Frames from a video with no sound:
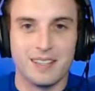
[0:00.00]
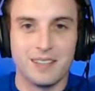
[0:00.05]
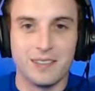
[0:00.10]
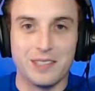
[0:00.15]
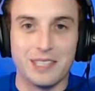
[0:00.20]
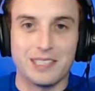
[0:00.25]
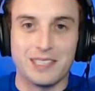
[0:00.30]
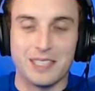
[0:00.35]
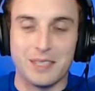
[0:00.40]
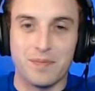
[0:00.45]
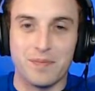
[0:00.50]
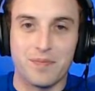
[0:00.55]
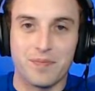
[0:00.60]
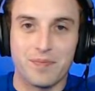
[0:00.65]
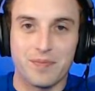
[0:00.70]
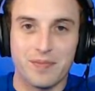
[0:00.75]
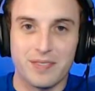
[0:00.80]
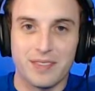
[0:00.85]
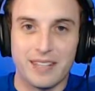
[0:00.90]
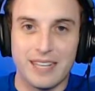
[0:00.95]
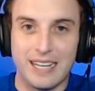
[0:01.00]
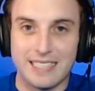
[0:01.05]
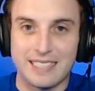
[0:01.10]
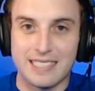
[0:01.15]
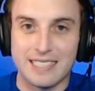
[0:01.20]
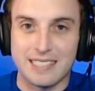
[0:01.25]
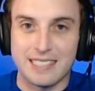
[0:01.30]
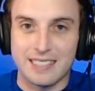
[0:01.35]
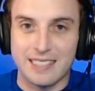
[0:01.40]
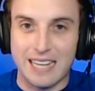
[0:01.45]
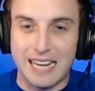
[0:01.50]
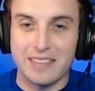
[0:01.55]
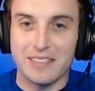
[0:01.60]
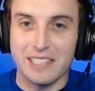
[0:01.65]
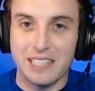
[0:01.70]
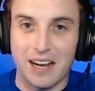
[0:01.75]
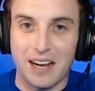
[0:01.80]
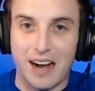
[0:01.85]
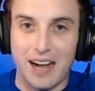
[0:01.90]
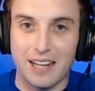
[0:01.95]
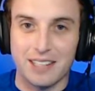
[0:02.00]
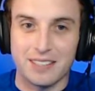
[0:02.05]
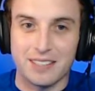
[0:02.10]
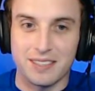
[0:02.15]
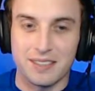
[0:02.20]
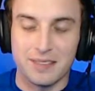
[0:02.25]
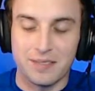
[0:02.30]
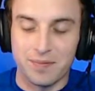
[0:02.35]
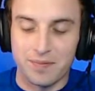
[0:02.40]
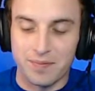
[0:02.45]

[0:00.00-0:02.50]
Listen. It's insanely hot.